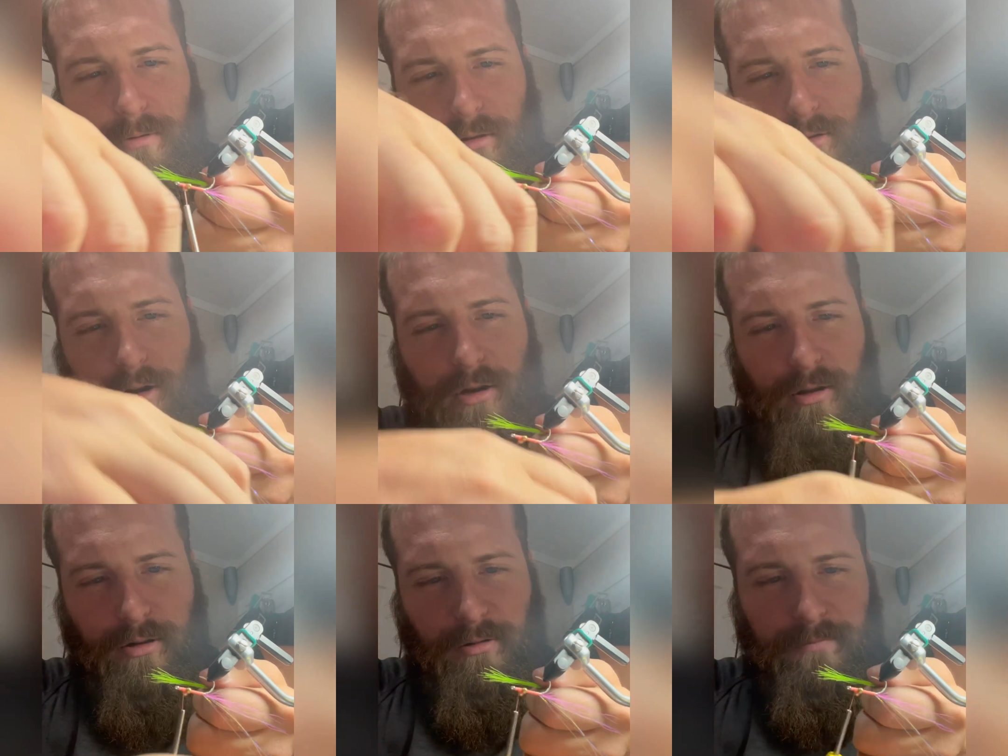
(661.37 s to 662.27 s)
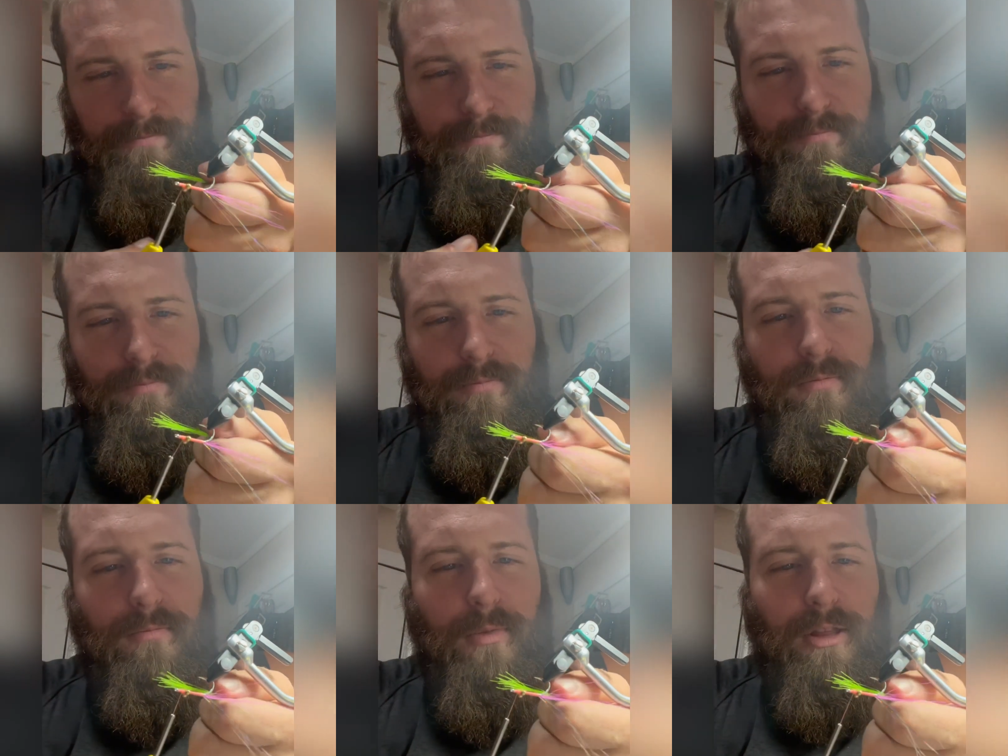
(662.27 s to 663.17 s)
thread and then
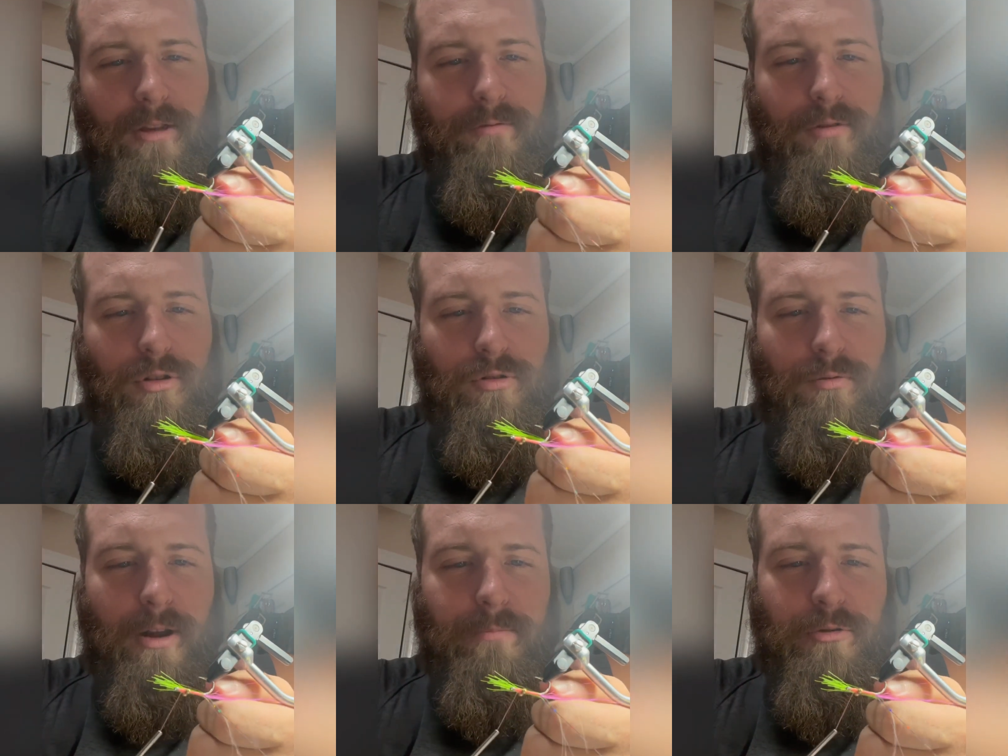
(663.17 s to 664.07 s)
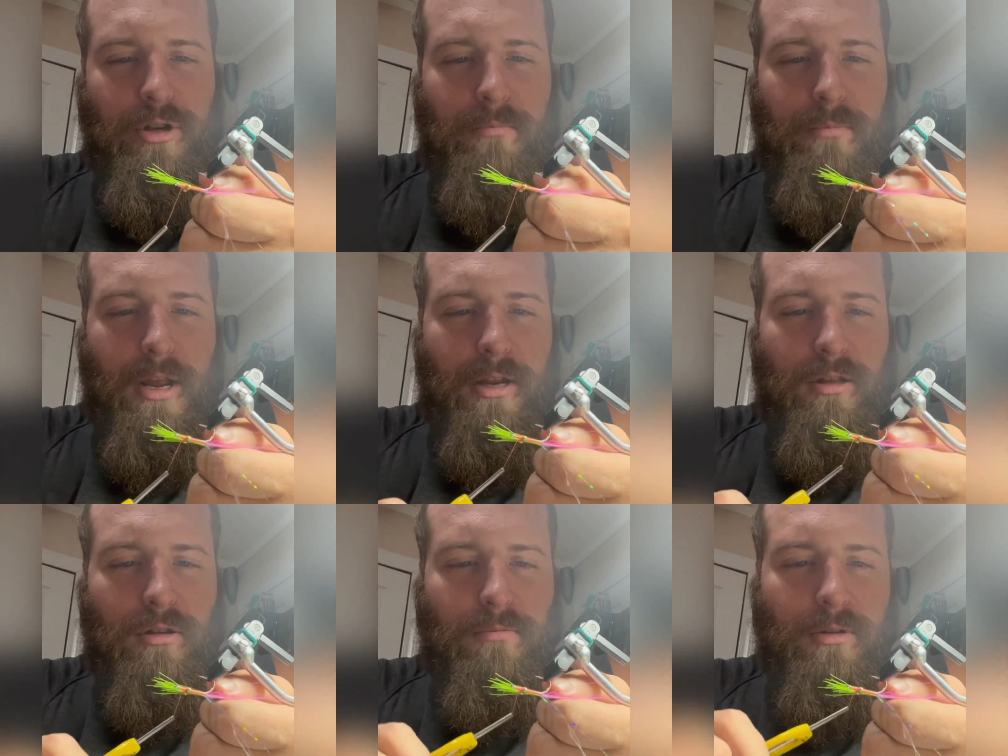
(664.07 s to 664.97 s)
make that first wrap jump back a
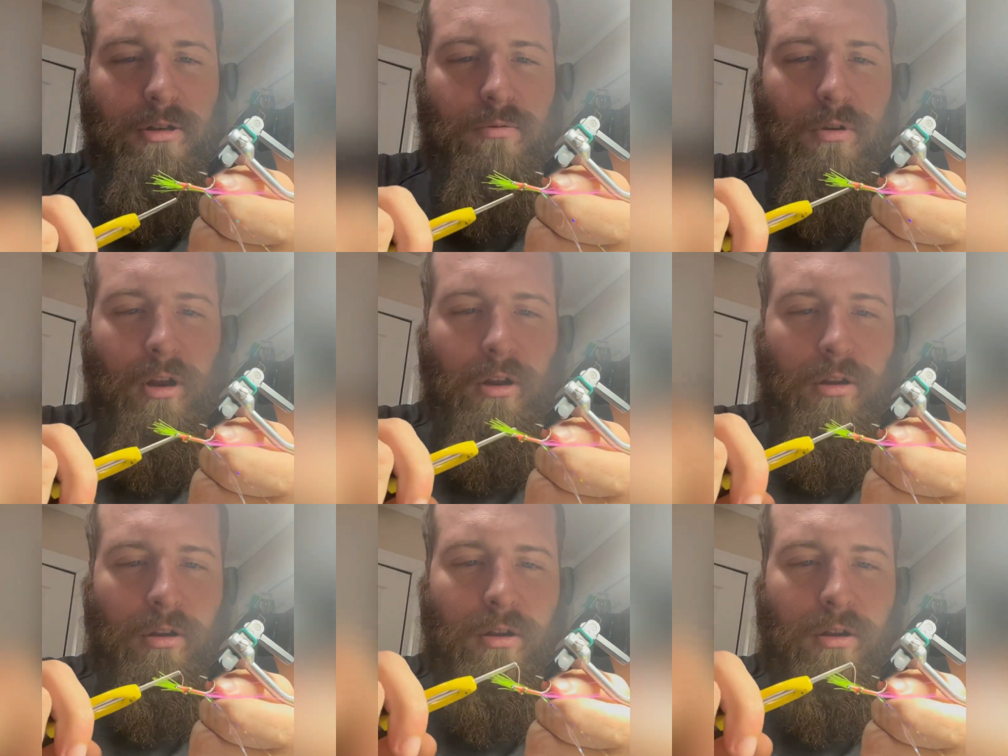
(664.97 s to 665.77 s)
little bit to where I can